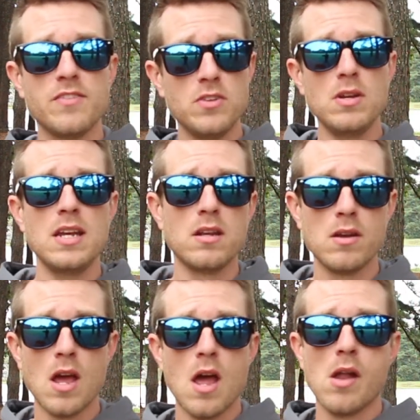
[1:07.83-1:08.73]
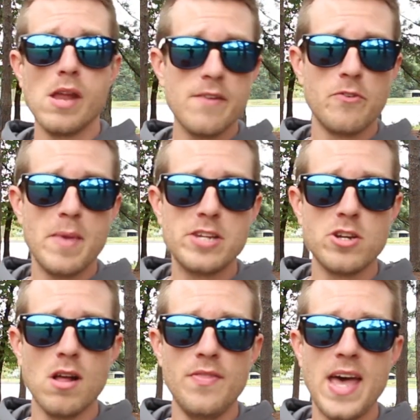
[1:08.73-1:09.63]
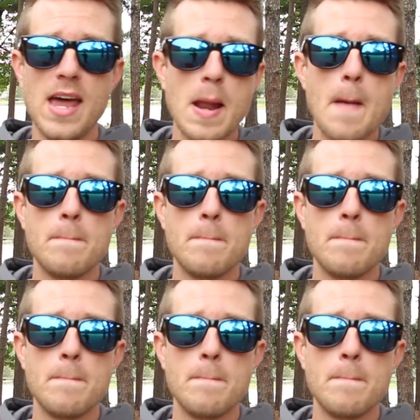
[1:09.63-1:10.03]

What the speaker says: If you need information on that,